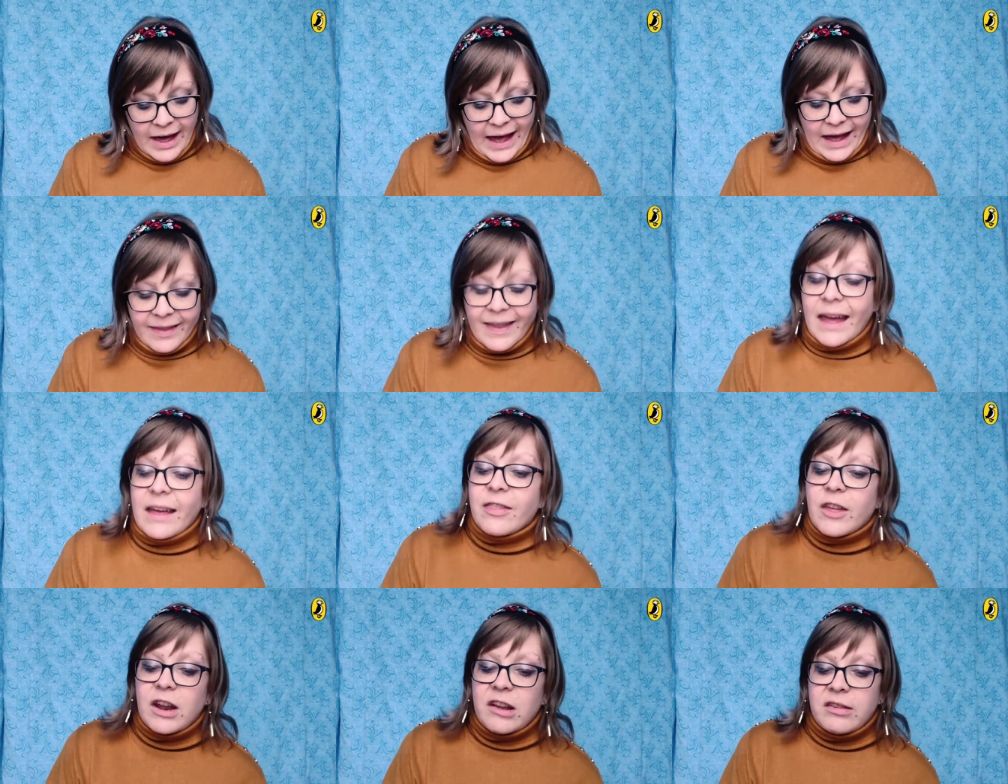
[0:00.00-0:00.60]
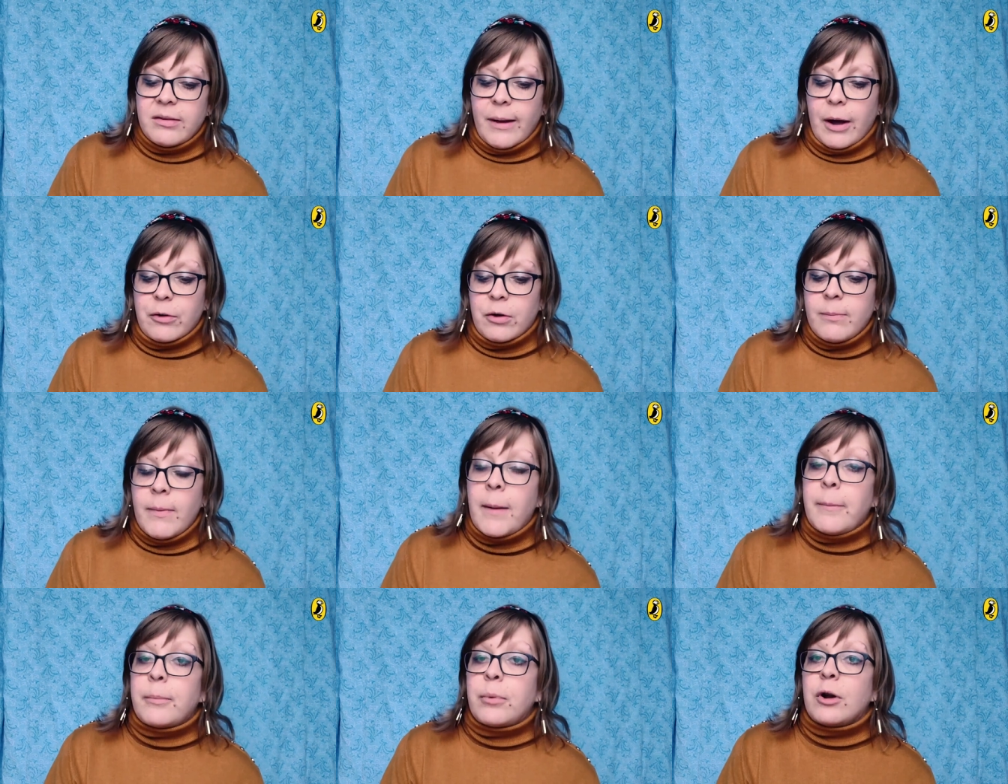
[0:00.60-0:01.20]
I like that it's about
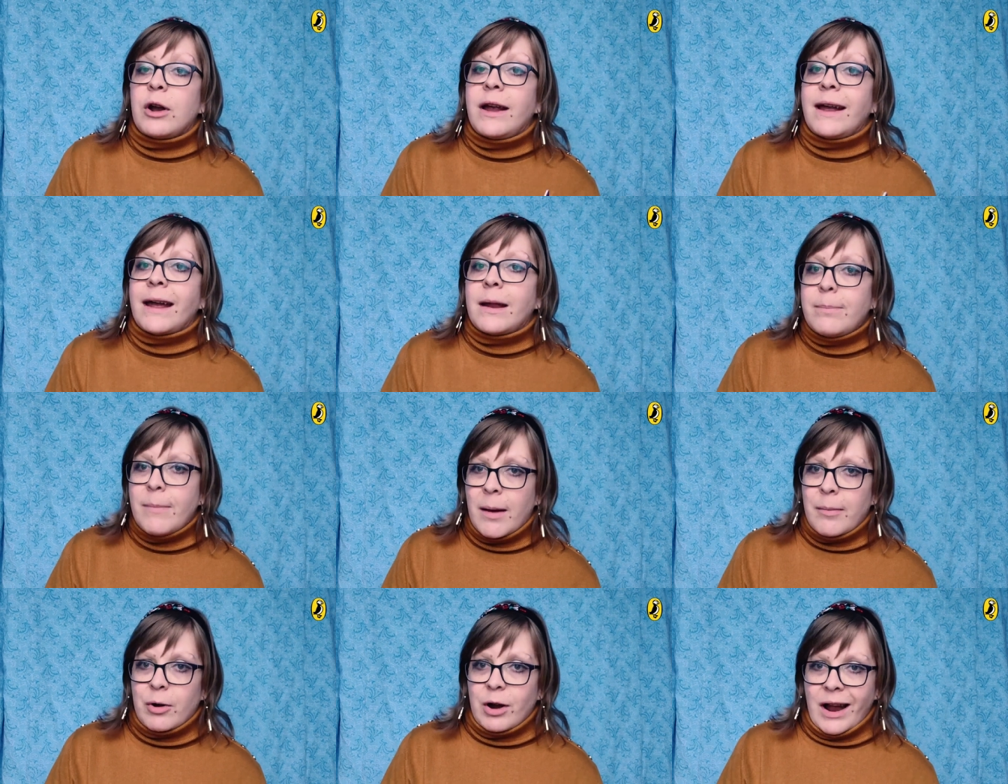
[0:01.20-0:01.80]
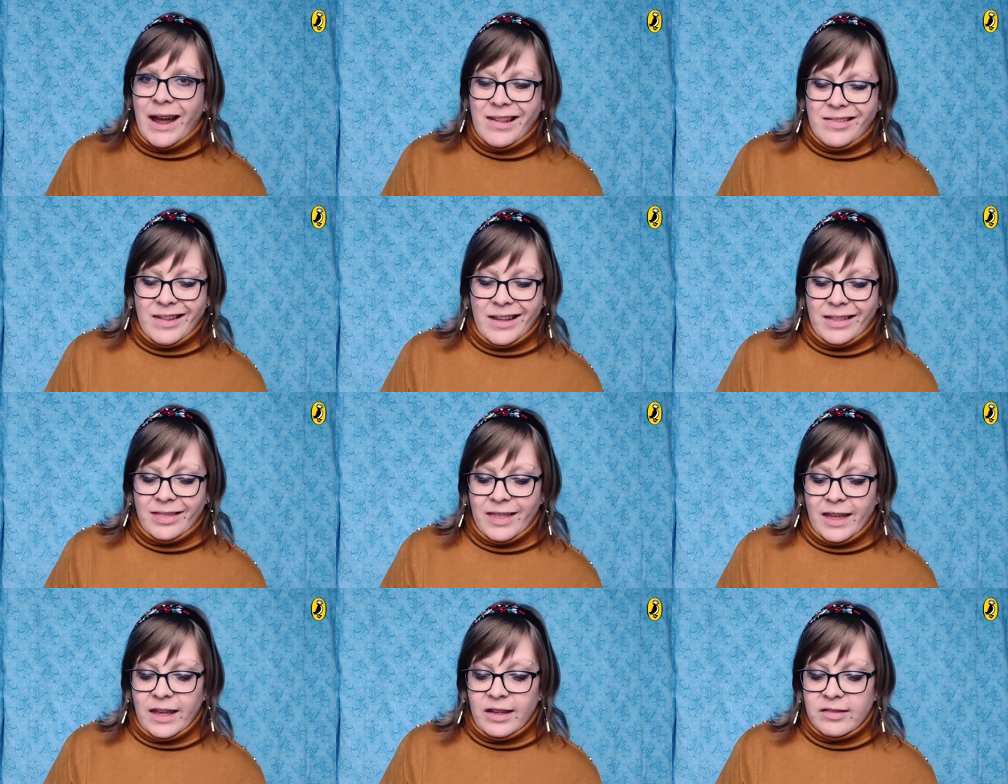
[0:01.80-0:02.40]
remembering and
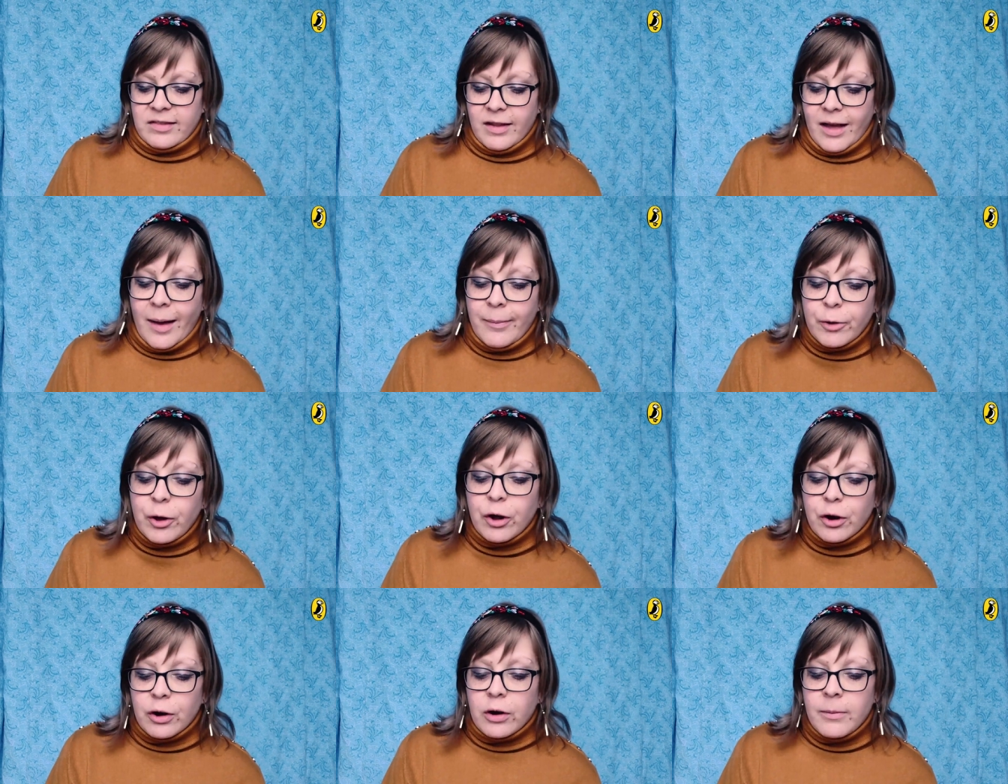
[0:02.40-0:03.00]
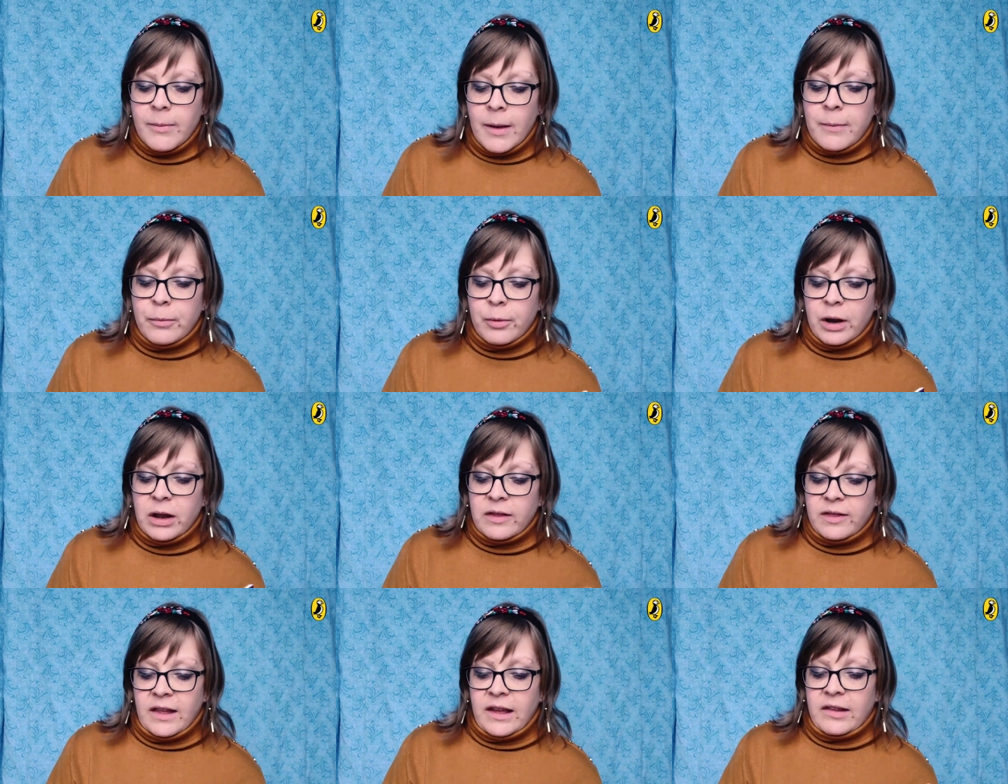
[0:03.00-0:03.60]
memorizing things. I'm good at
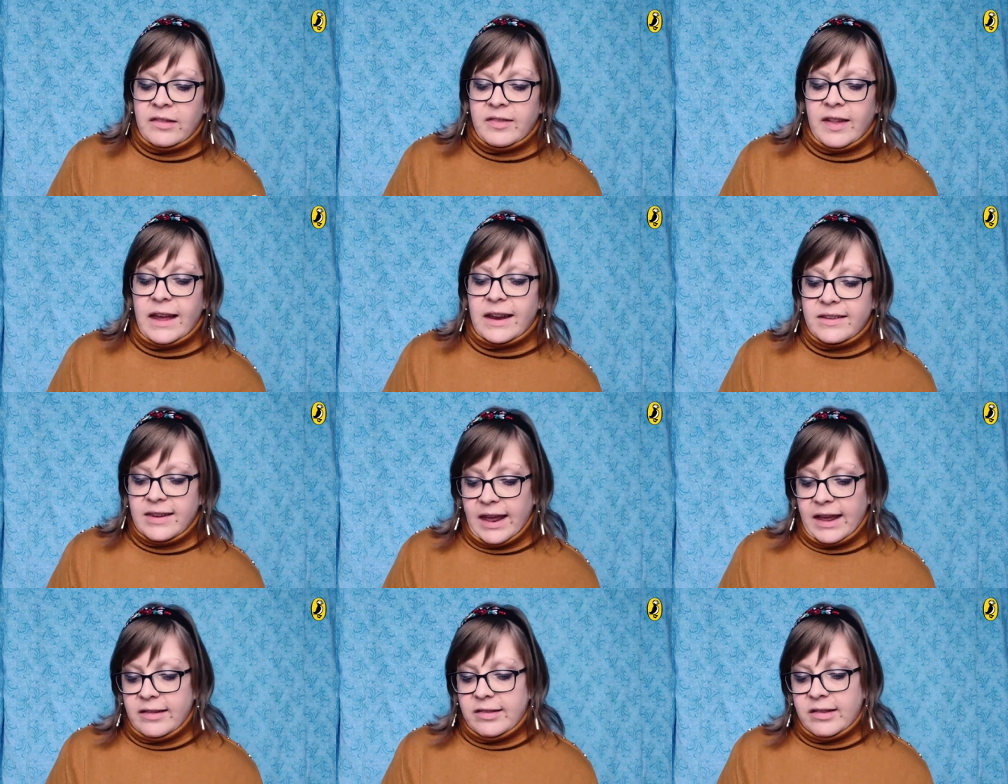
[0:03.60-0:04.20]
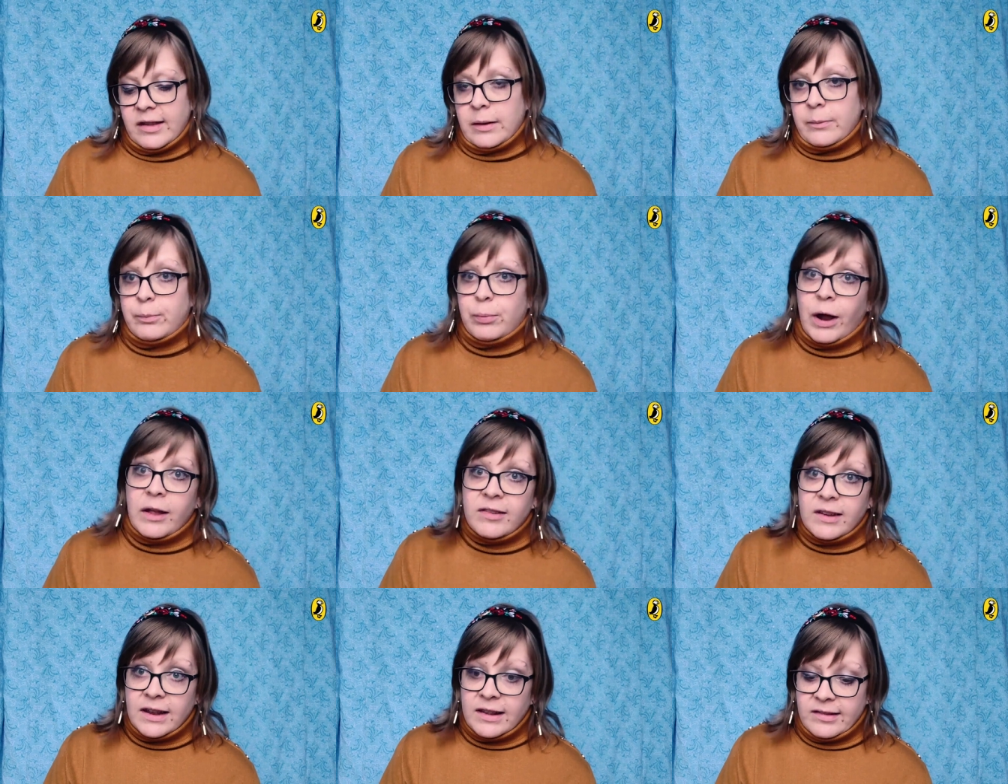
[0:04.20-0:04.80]
remembering things like dates and
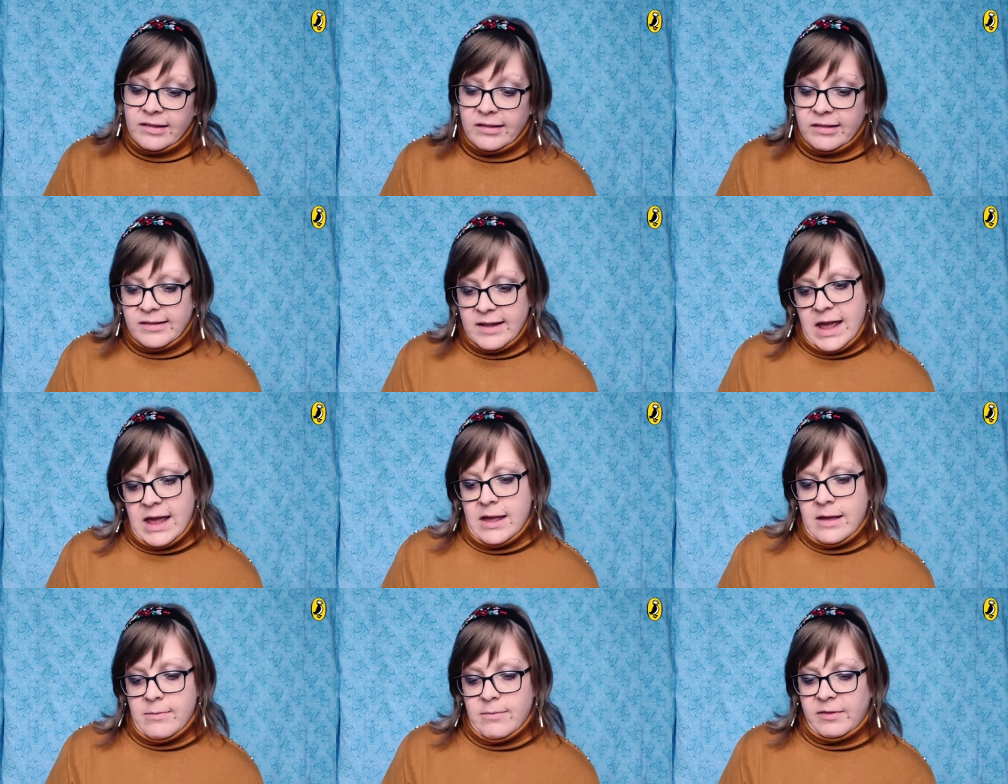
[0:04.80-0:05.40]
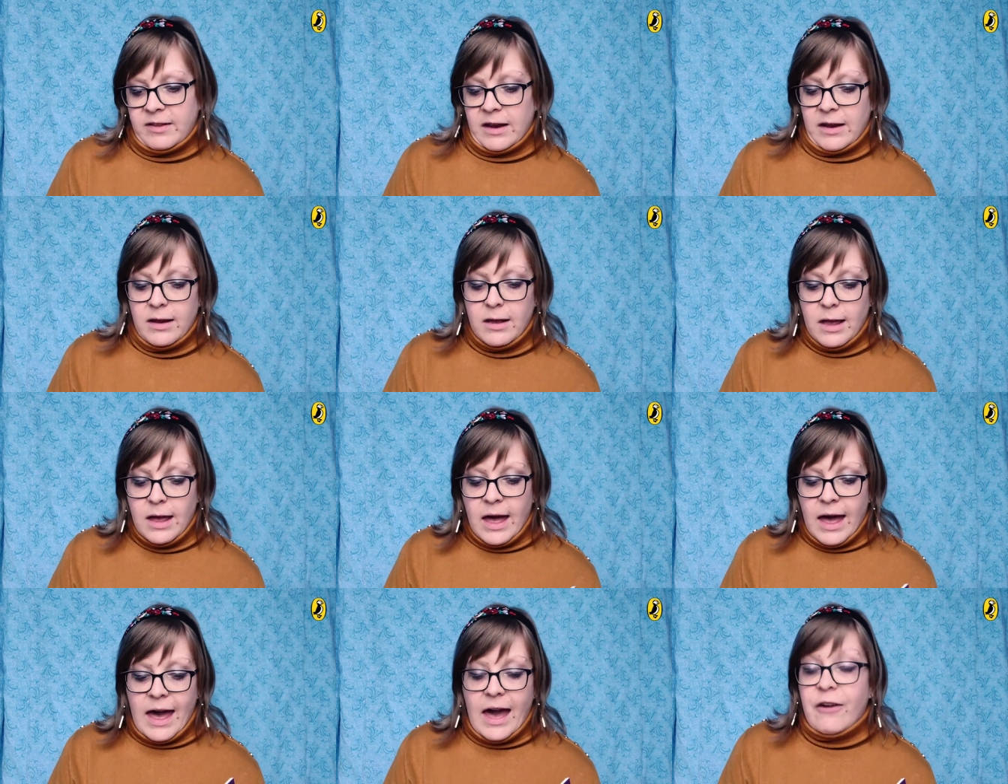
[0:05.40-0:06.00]
presidents' names and
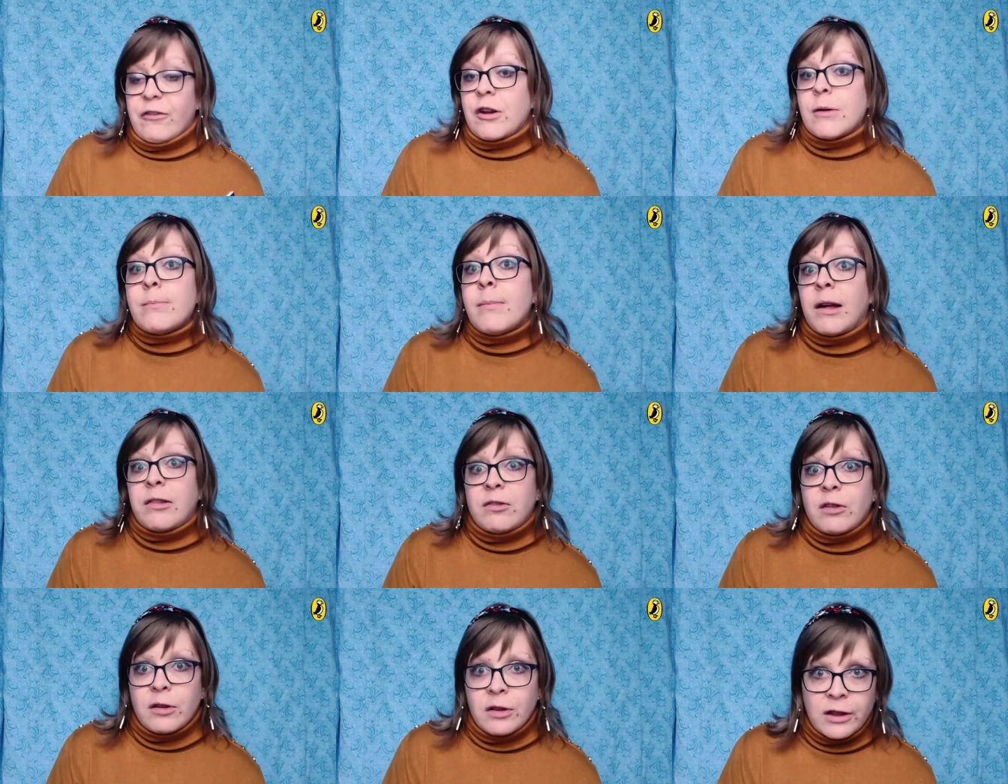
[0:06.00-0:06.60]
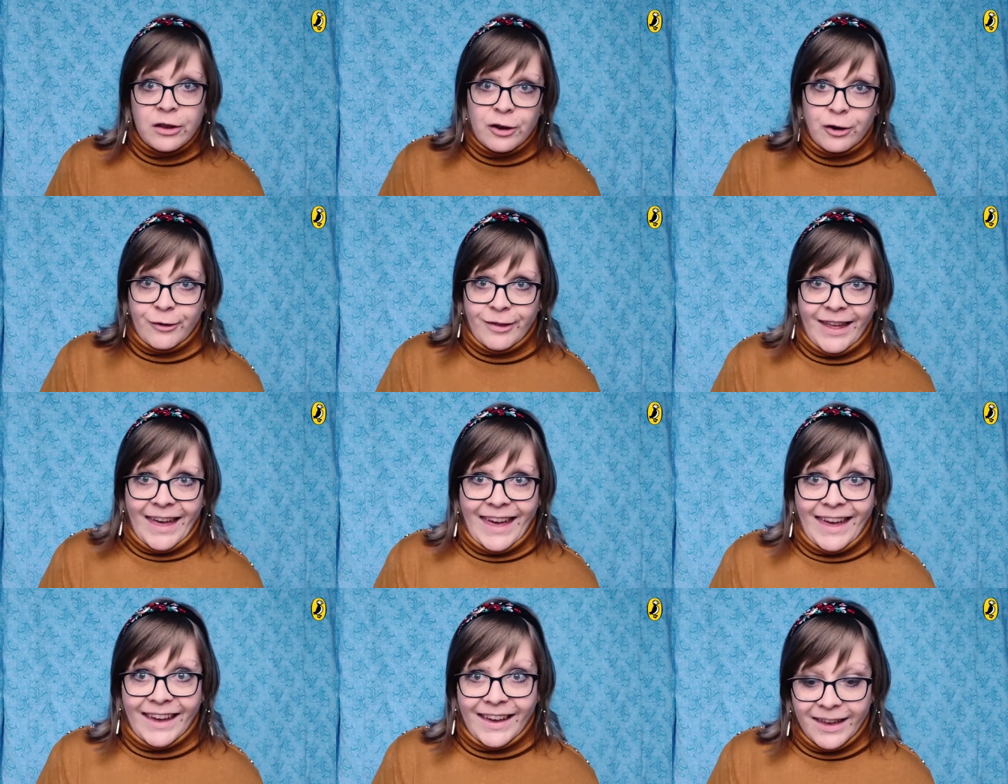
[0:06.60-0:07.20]
every muscle in your
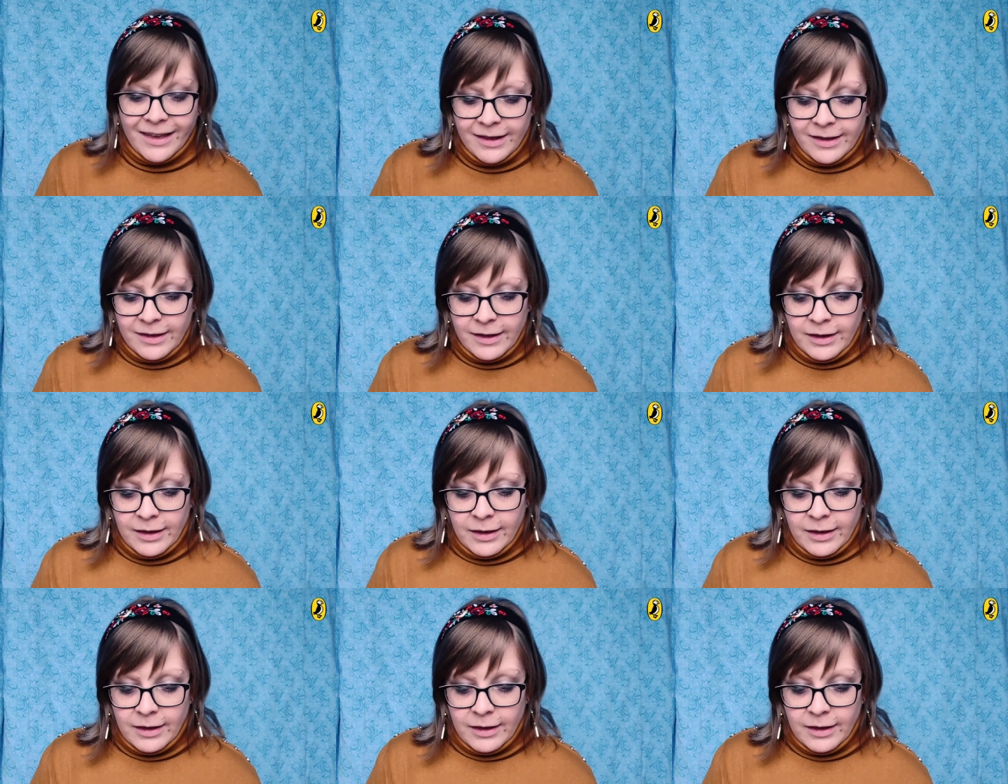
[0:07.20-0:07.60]
leg.